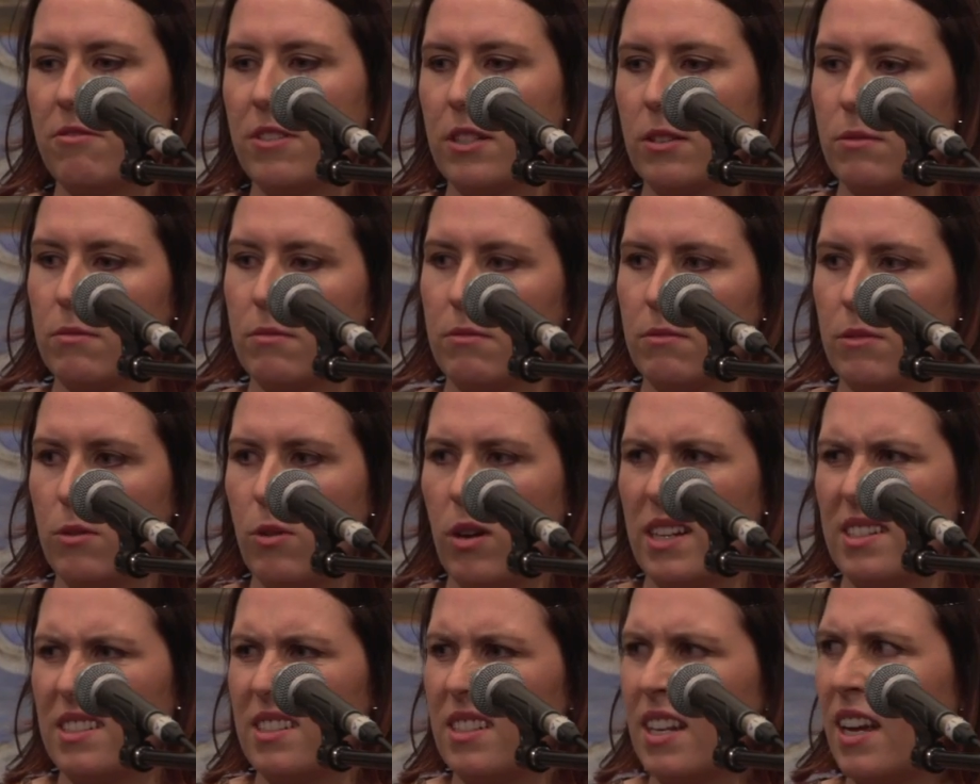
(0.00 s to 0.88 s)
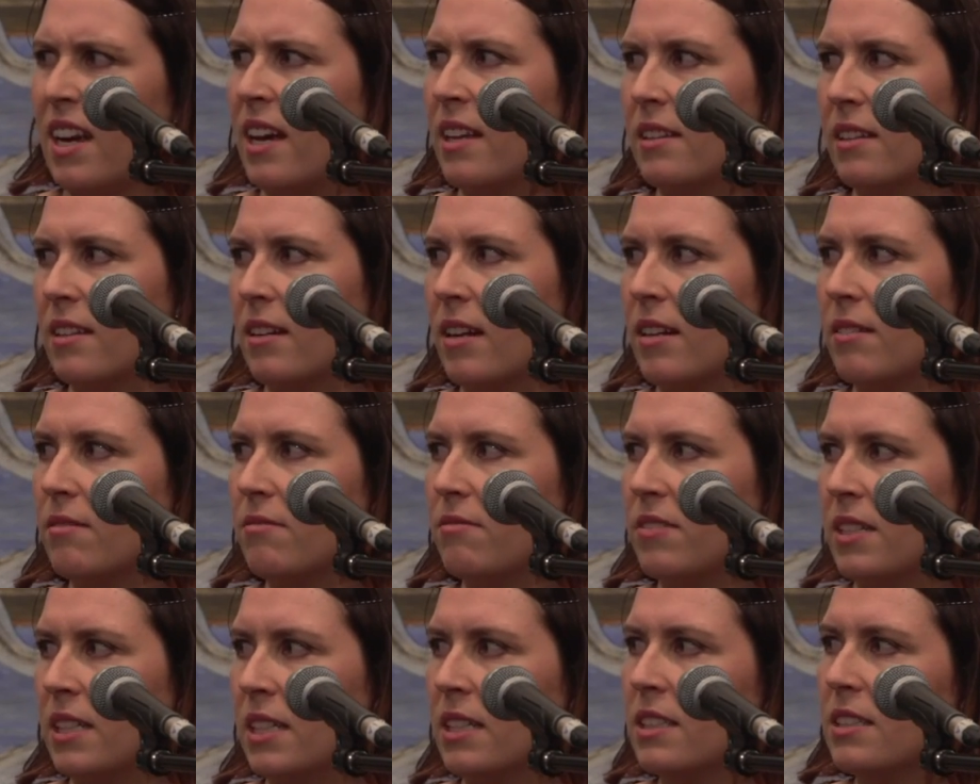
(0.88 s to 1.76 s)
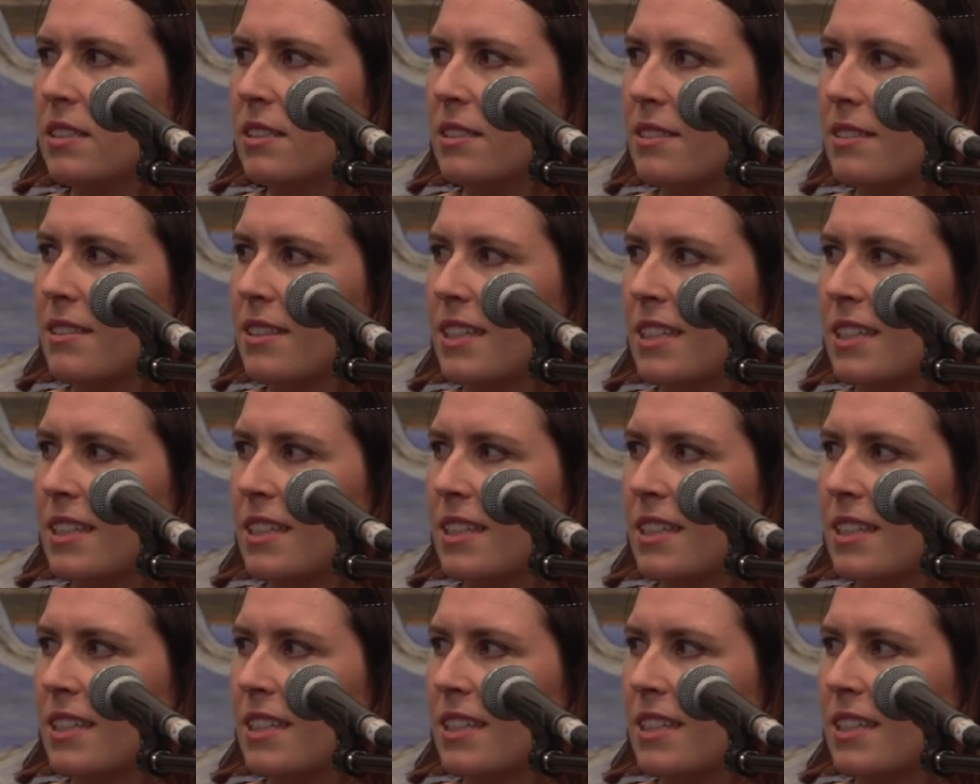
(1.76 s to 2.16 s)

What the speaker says: felt quite sad that I'd finished.